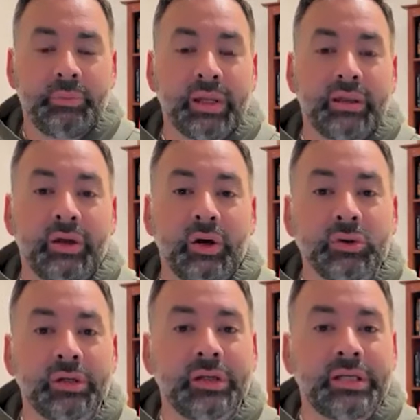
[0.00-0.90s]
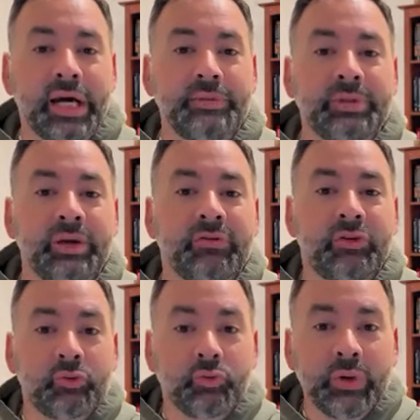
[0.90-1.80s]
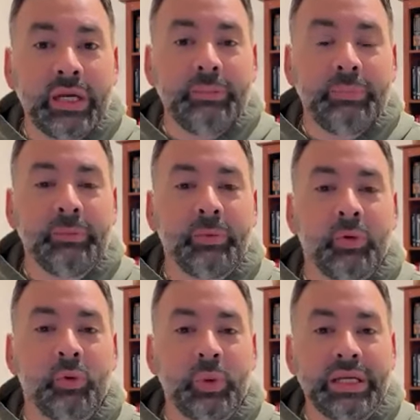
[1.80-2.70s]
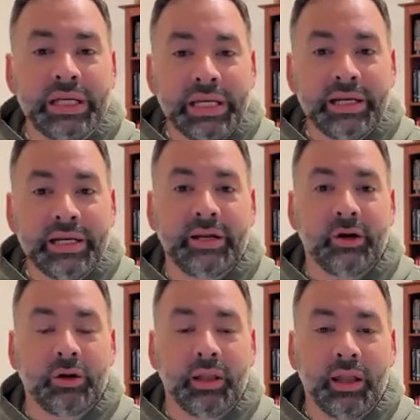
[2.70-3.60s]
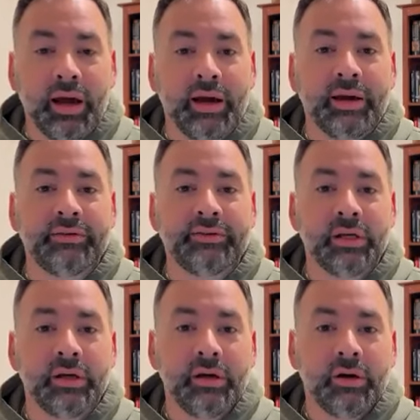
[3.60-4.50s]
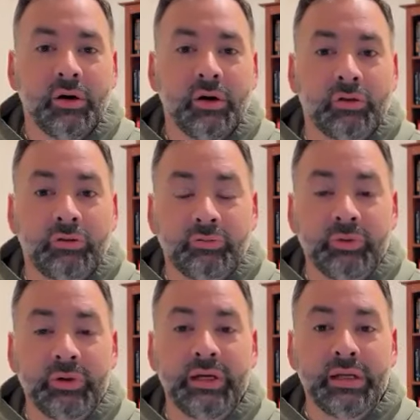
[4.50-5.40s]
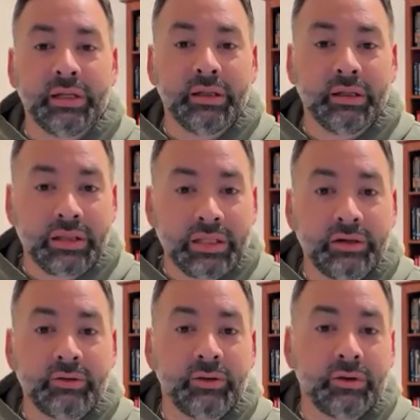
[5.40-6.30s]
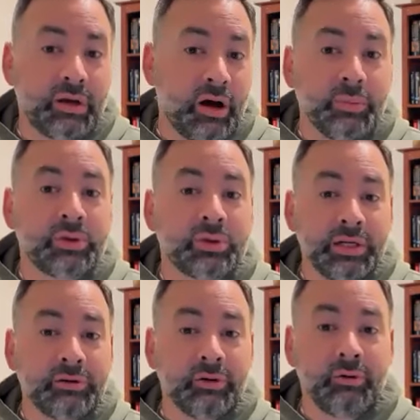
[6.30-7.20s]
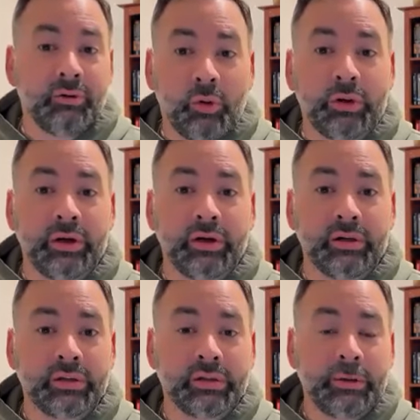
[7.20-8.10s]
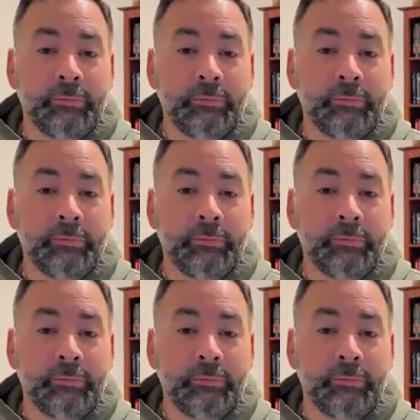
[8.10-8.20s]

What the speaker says: But those are the types of three people we need in our lives, are three almost literal warriors.